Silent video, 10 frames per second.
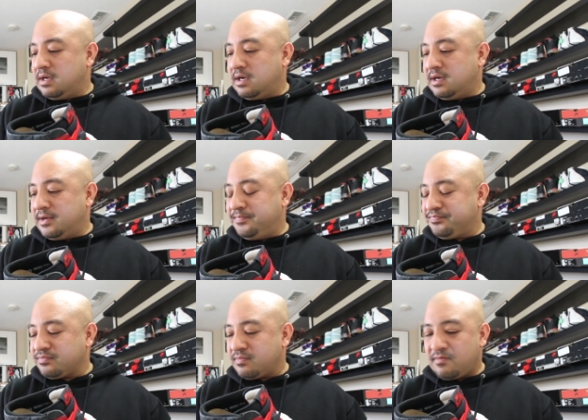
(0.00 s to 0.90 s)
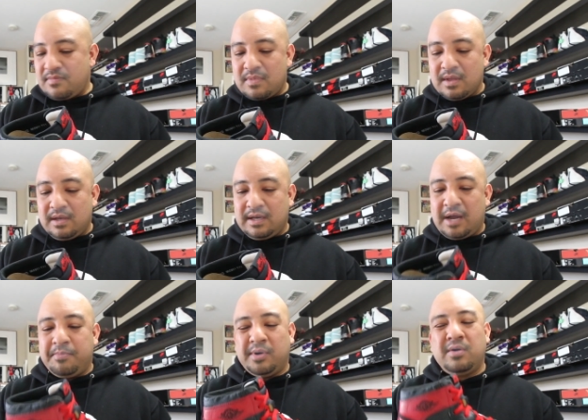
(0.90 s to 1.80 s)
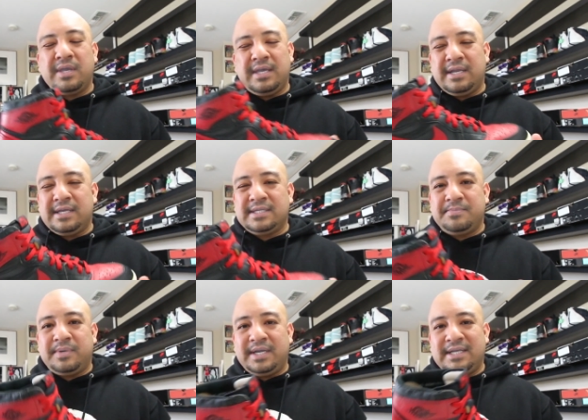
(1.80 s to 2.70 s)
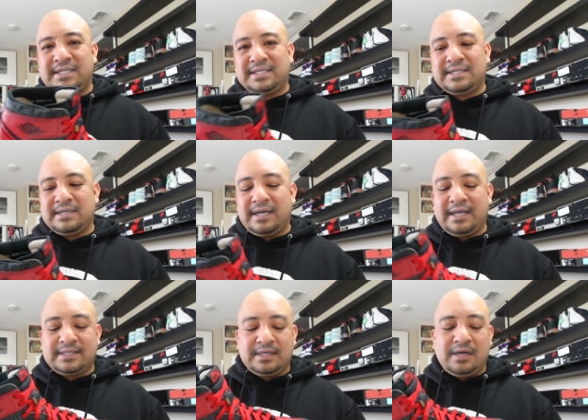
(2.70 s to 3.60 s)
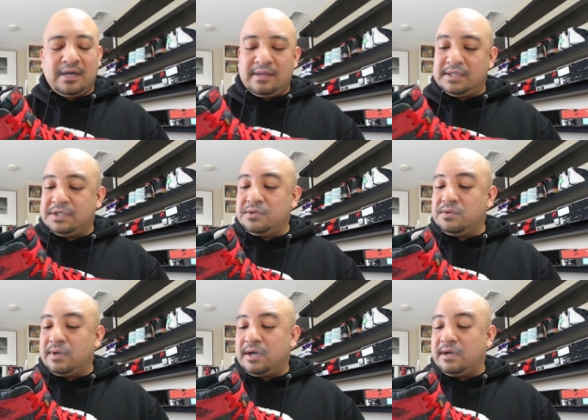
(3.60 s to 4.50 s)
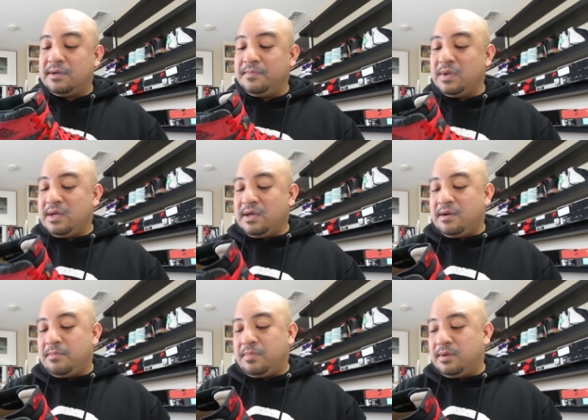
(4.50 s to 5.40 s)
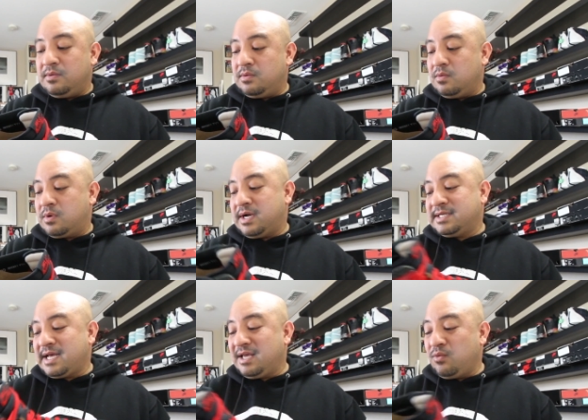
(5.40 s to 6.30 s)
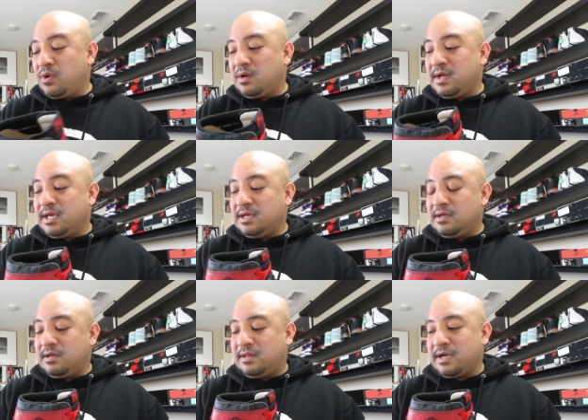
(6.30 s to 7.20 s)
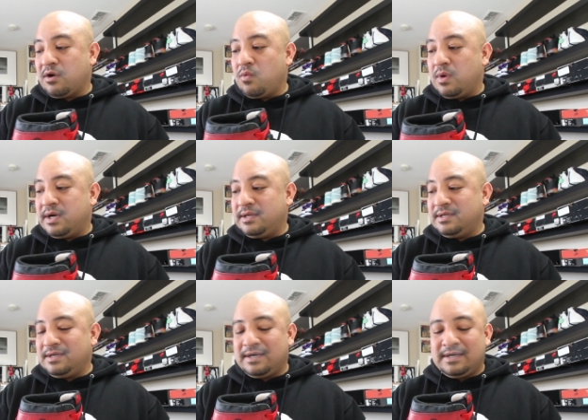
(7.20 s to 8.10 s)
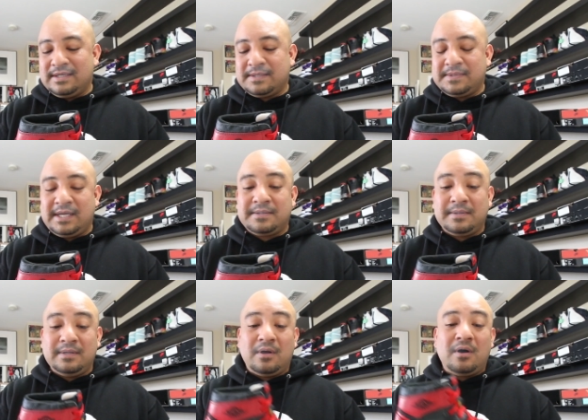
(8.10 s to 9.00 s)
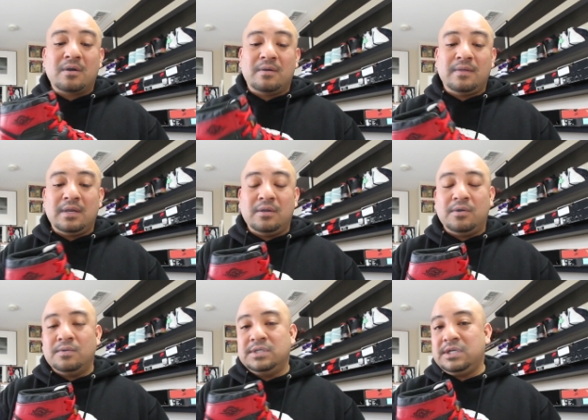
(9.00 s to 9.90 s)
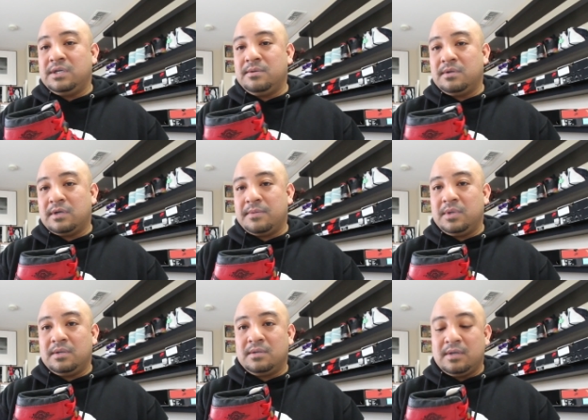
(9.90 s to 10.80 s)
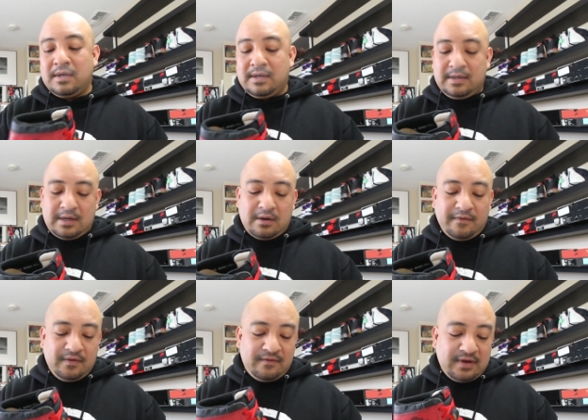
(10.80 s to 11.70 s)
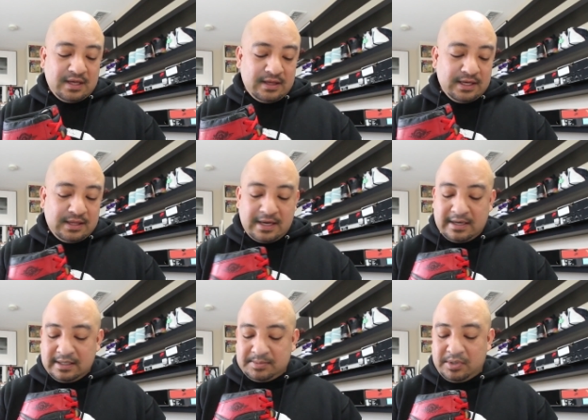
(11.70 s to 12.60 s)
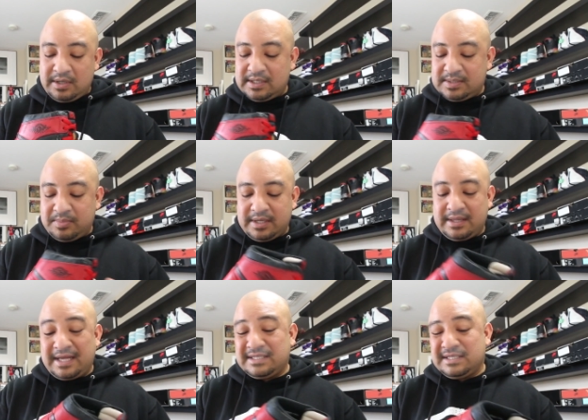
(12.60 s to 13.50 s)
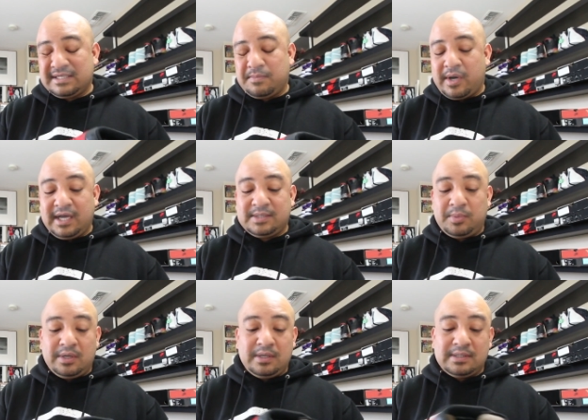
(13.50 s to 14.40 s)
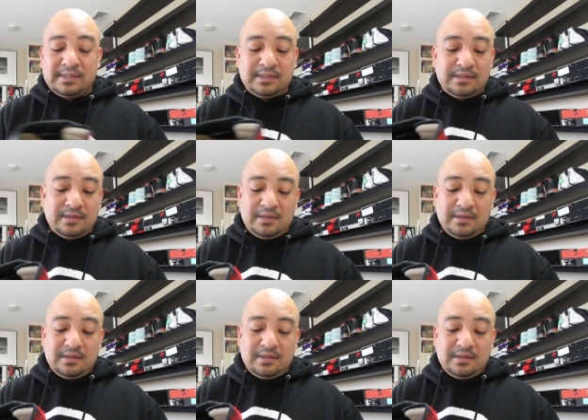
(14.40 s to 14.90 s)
um, not bulky it is, but it's just the I guess the cut of the shoe. Uh, sure. But, whereas I can wear like a like a one uh, substantially longer than an O G. I mean, I don't know if you've had like that experience, but that's just my experience.